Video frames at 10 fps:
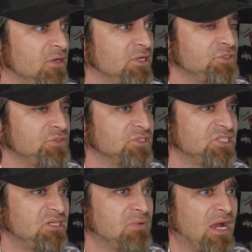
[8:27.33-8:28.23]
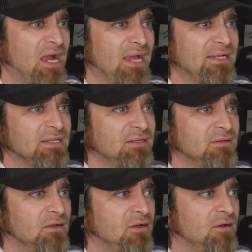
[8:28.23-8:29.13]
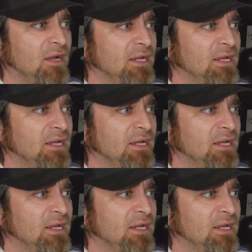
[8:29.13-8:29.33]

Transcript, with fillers: And as you can see behind it, uh,